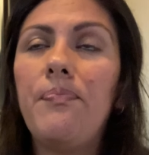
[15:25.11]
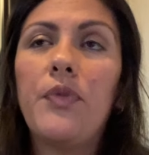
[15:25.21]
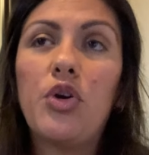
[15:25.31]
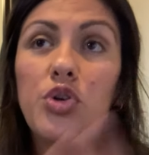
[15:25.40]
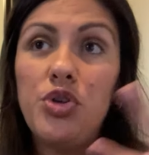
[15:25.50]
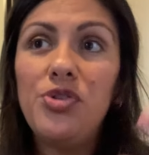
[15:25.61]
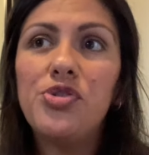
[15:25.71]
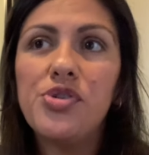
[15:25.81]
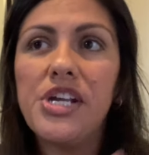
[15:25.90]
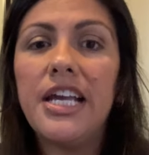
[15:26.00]
Or
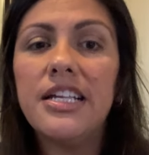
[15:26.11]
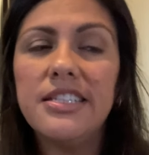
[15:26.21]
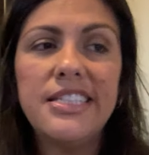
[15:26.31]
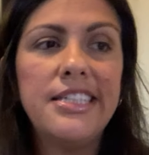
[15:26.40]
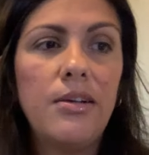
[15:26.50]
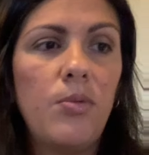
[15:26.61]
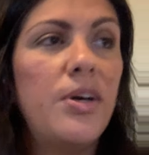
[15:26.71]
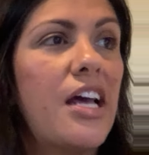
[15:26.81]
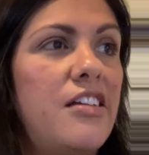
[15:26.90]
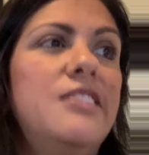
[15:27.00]
nutrients.
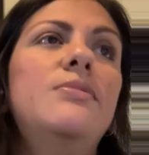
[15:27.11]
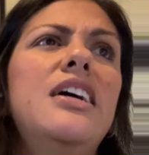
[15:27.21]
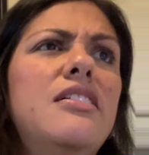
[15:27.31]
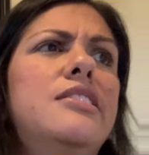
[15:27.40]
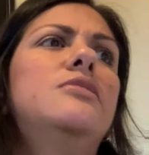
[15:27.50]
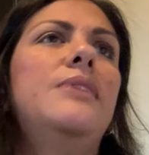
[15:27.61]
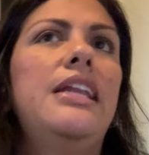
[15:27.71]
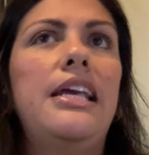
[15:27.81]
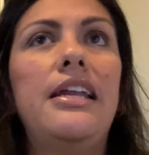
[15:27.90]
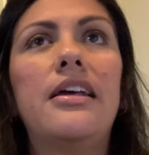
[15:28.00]
What else? What else do we
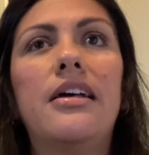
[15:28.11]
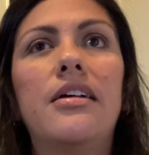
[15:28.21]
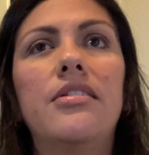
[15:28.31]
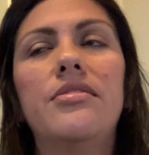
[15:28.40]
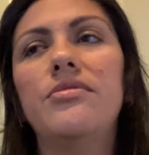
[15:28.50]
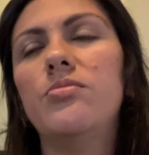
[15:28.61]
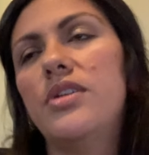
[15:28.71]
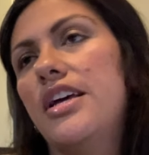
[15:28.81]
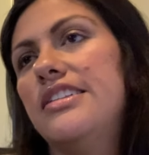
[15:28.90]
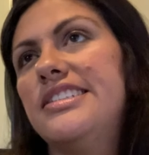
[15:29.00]
need?
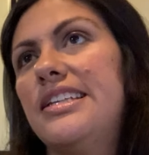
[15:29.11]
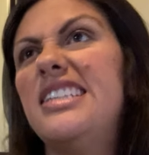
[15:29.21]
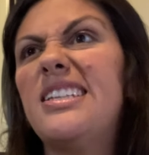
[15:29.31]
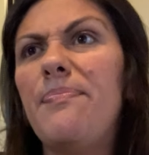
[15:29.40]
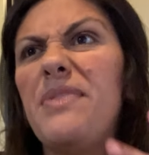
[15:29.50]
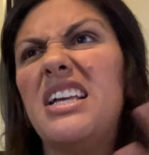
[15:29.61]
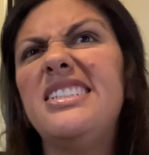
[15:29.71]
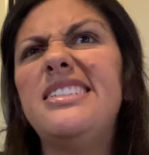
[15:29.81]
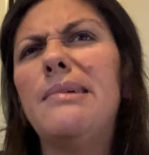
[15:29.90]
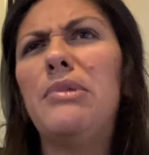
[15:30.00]
What else is something
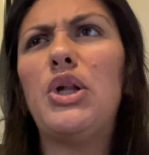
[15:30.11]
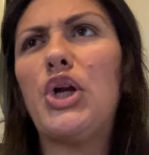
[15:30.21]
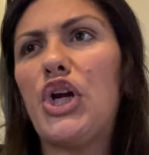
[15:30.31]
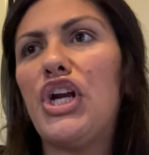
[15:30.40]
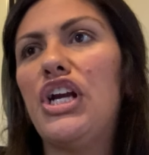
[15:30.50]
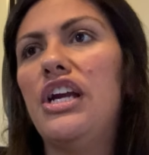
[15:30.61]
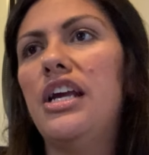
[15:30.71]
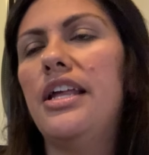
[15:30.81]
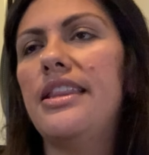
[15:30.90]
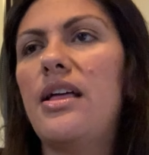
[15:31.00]
similar?
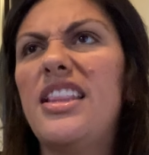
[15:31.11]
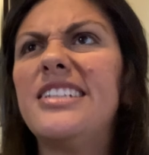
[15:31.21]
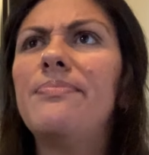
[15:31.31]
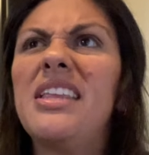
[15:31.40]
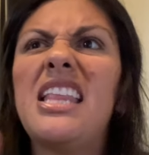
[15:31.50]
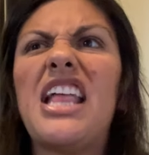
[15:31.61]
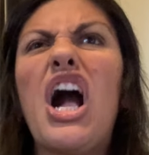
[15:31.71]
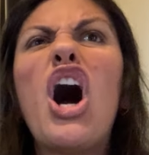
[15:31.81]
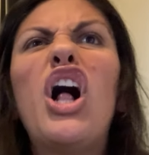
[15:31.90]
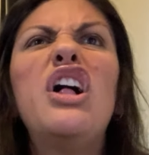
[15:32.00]
That's something that they
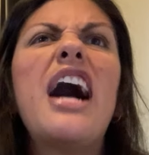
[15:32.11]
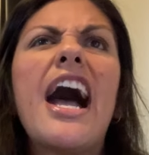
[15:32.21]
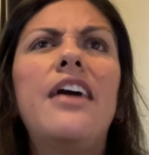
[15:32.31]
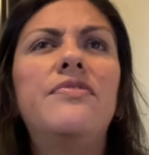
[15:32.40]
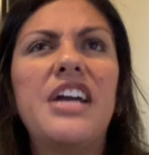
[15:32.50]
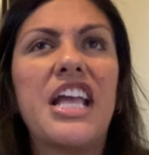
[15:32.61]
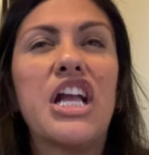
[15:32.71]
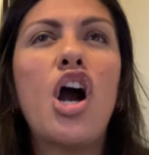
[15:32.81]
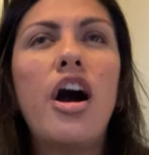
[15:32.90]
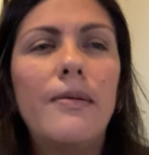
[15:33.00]
all have in
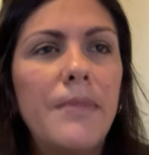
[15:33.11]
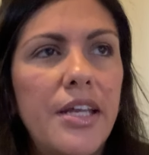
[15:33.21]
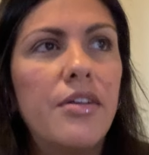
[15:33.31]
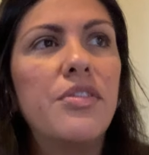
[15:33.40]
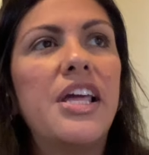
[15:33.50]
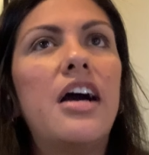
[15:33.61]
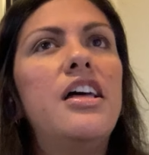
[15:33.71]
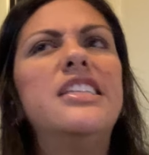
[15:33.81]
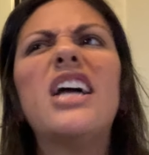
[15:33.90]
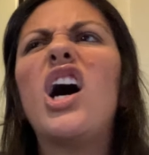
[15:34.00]
common, or
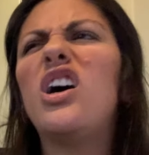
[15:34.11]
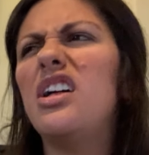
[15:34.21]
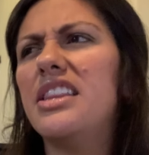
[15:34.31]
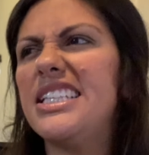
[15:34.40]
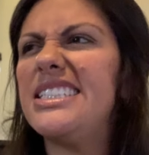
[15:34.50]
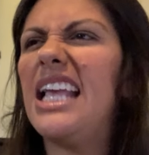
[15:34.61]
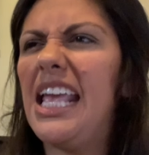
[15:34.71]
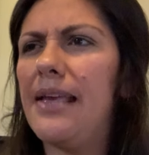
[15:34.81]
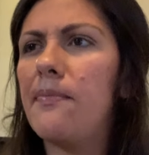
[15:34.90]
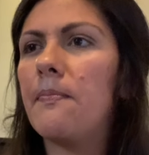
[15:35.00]
it's all the
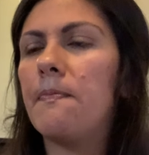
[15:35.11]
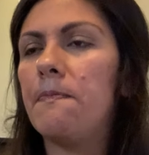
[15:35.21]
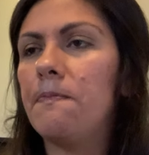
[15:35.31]
same.